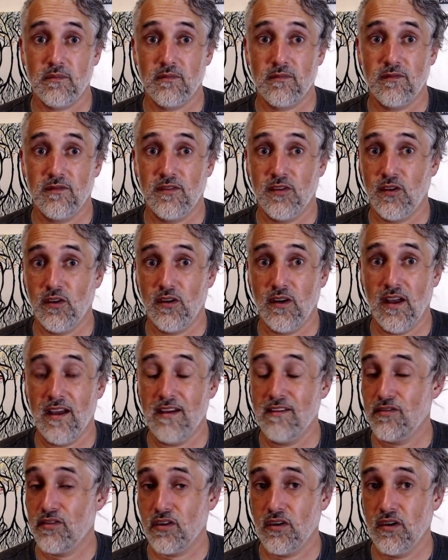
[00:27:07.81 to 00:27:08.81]

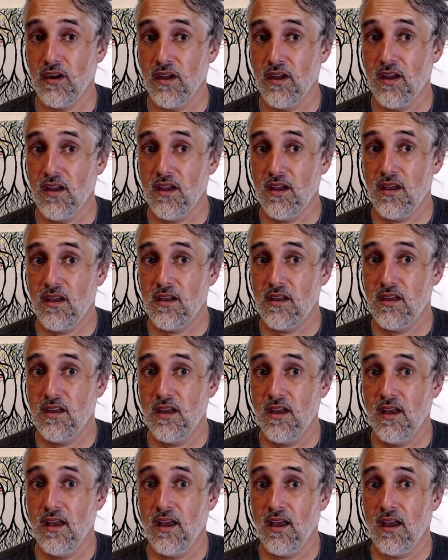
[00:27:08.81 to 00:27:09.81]
forever.
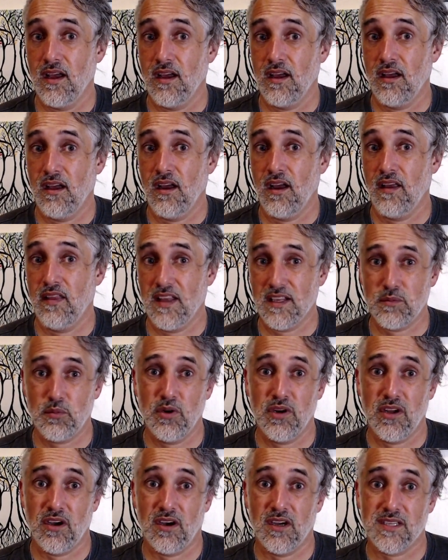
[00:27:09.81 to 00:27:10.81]
And that's
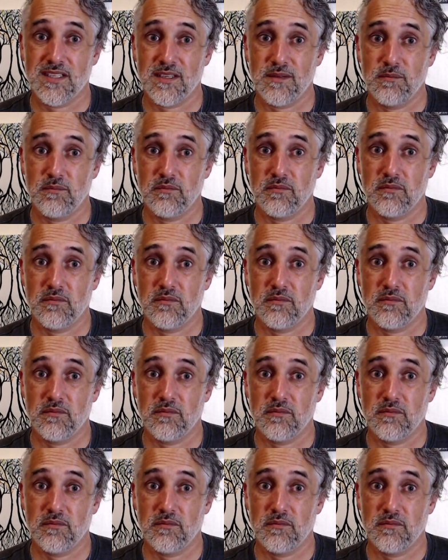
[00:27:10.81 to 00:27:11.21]
pretty awesome.